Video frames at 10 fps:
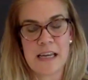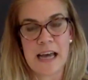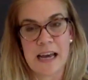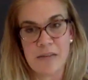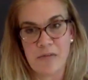
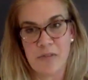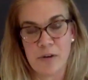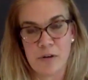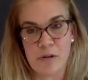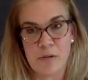I
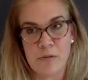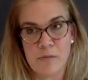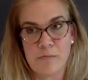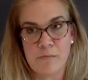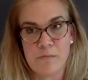feel
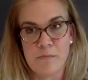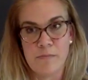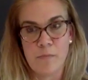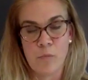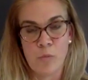
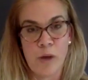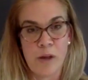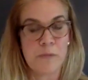well